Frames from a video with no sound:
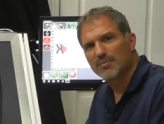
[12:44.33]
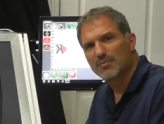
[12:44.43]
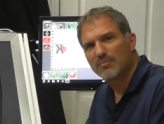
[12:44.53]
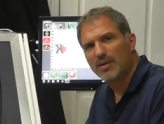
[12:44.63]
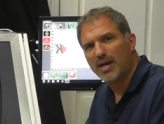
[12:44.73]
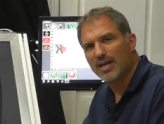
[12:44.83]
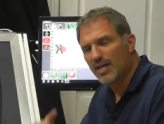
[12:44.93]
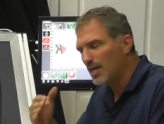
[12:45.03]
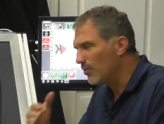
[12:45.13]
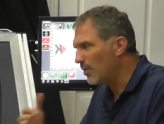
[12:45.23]
to be met
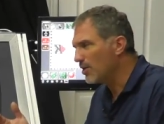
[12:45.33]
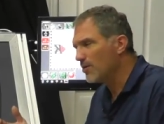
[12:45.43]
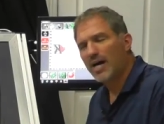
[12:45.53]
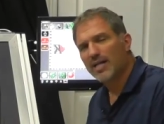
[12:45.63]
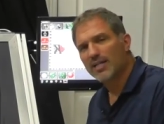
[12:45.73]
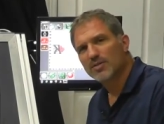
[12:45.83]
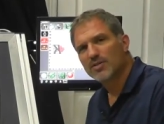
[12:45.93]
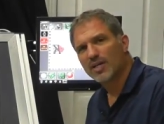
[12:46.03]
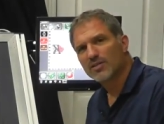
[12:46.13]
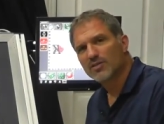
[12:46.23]
when you buy the machine.